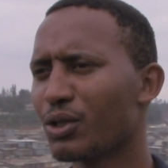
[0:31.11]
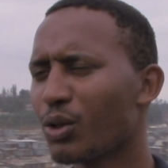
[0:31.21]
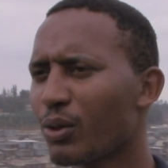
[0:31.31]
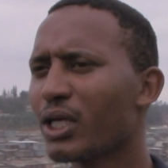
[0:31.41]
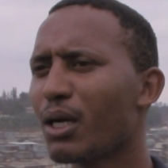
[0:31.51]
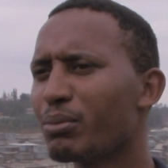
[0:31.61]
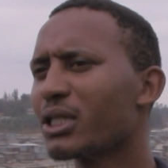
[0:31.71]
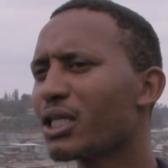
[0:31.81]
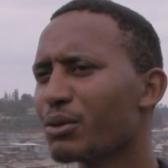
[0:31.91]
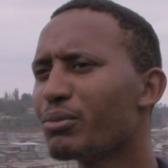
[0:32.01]
growing up
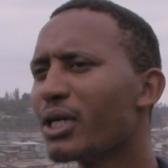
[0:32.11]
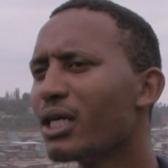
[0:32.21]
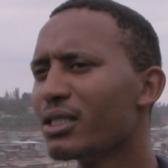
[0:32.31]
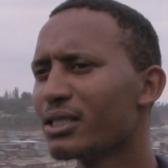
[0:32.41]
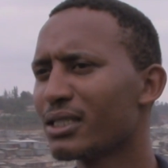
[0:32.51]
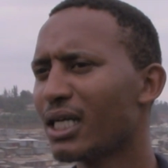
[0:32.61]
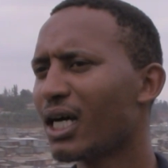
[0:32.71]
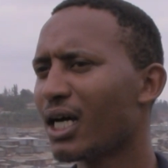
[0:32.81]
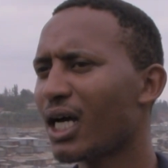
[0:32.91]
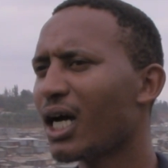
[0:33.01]
in Kibra,
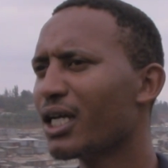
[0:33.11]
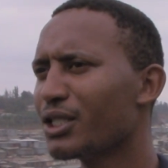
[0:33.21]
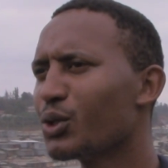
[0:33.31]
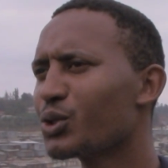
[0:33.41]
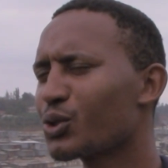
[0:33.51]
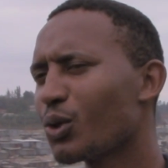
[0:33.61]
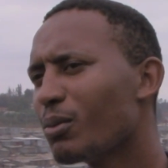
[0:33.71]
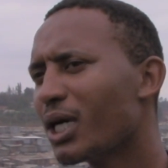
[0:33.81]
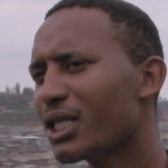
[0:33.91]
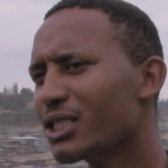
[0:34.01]
I know so
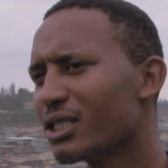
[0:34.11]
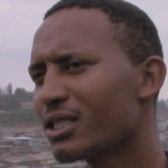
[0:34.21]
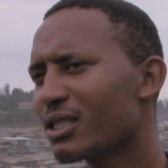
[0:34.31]
much